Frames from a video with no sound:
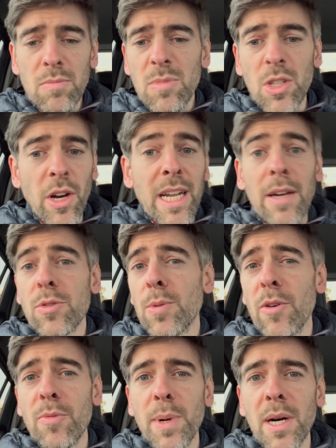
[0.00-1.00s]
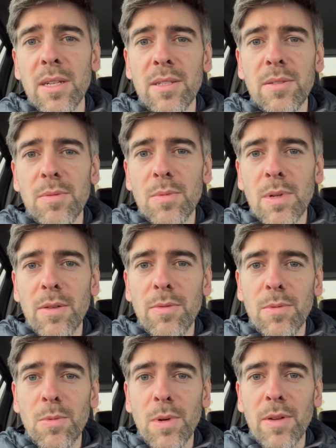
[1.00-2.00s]
9 out of 12 bars,
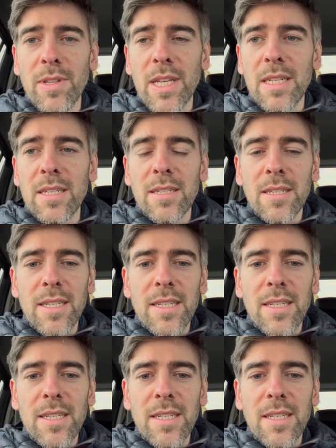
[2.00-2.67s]
whatever that is.